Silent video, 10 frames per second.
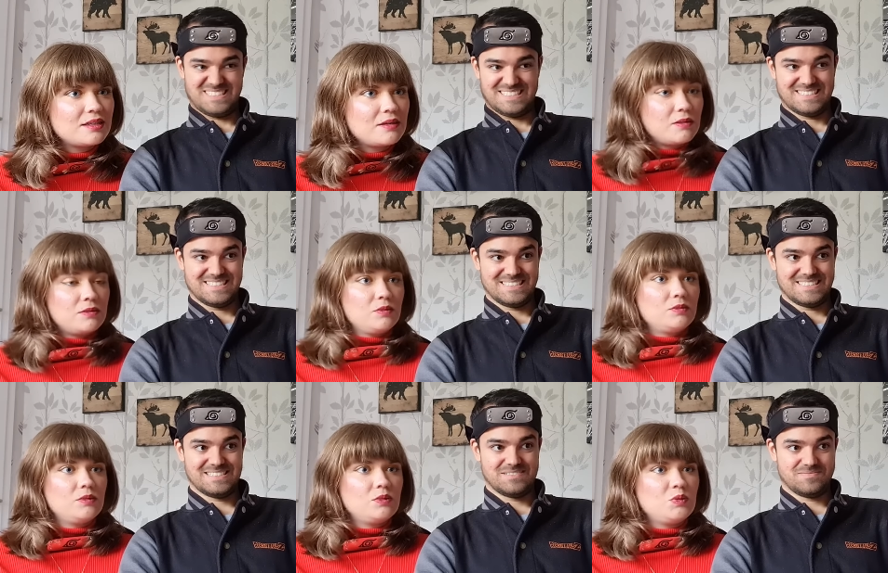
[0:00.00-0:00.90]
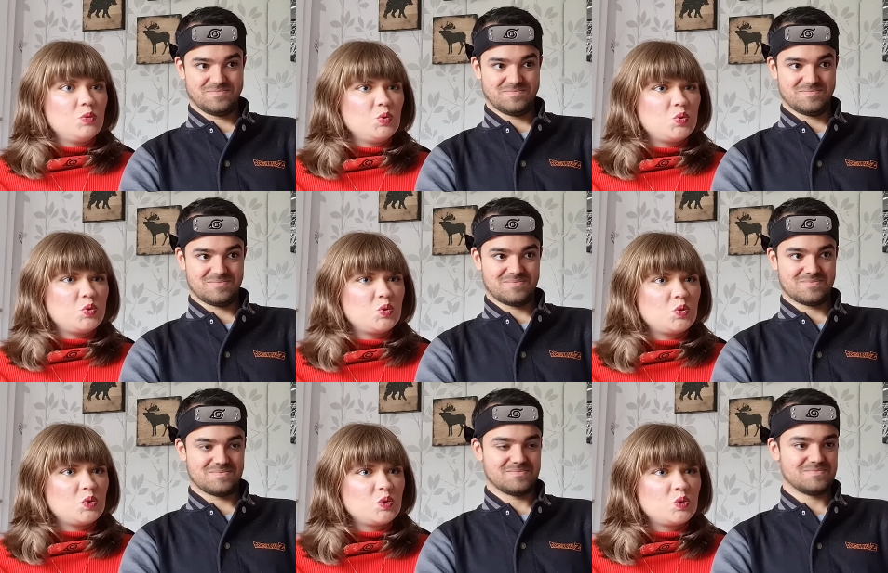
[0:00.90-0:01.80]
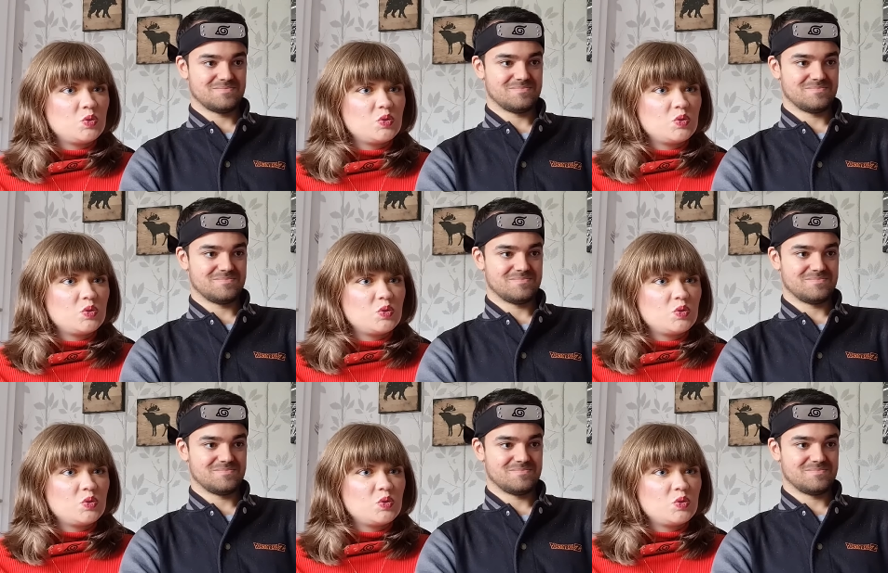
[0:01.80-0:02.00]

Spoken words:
Nothing is said.